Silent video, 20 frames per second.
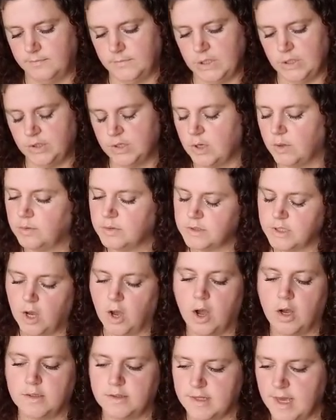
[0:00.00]
You don't
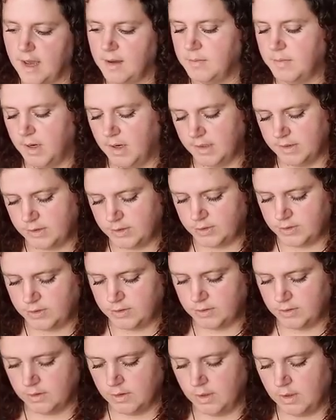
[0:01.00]
talk that
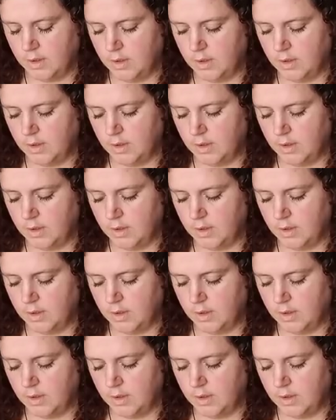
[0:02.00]
much.